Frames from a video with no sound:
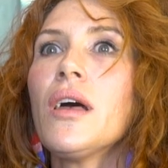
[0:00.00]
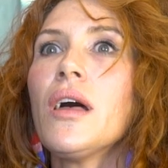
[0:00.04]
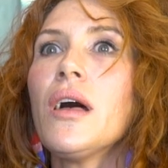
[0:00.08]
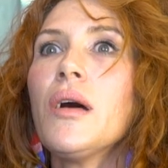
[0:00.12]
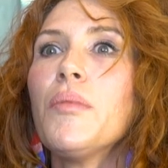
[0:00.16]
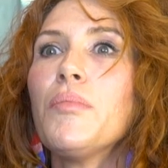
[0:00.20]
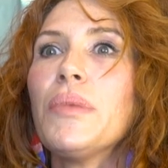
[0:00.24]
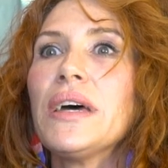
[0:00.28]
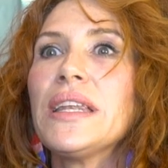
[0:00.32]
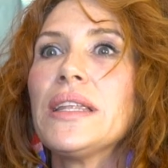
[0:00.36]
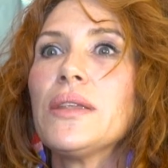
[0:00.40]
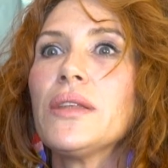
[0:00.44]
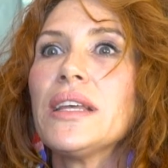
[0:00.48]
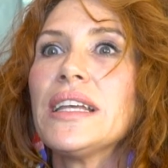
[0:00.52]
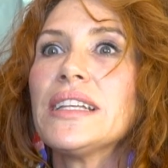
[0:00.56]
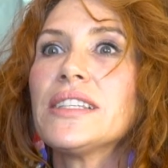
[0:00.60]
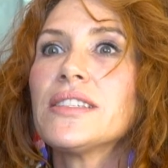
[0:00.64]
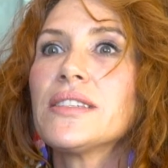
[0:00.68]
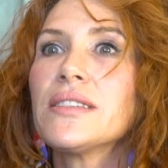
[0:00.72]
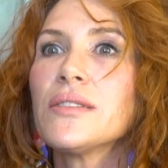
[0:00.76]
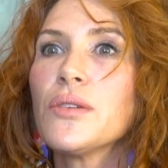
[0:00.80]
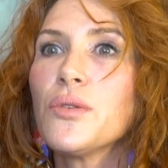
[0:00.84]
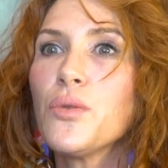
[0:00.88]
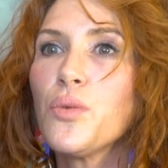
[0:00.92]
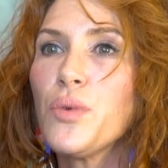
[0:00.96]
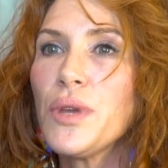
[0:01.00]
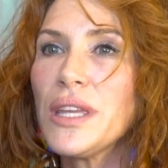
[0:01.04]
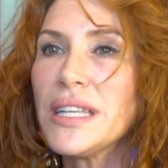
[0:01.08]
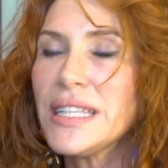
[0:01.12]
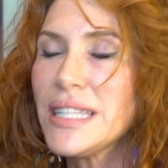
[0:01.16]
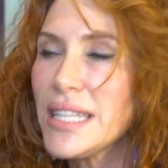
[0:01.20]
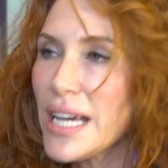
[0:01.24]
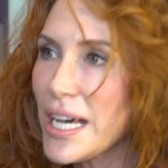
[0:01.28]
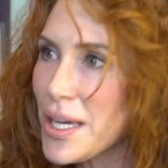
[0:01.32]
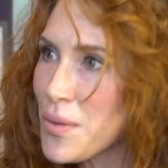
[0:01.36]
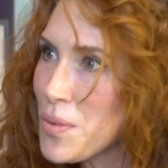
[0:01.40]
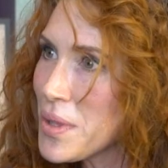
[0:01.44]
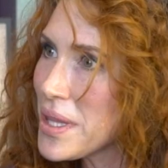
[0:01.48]
But we're
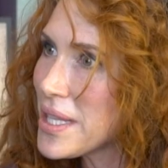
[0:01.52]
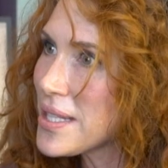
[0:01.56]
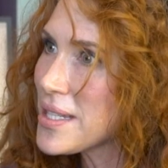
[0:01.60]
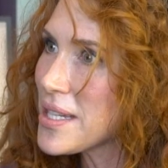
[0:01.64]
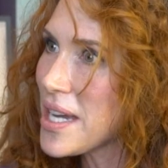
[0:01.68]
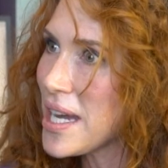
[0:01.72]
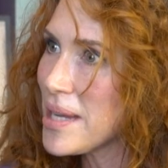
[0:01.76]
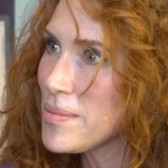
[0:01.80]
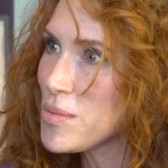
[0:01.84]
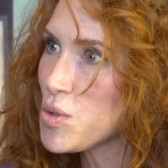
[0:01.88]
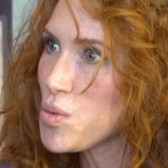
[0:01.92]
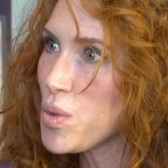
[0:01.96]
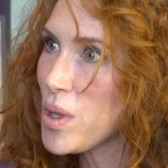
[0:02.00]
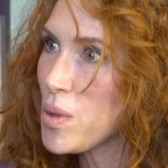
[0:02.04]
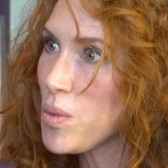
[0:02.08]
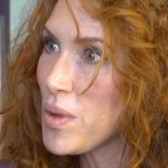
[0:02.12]
done with the times where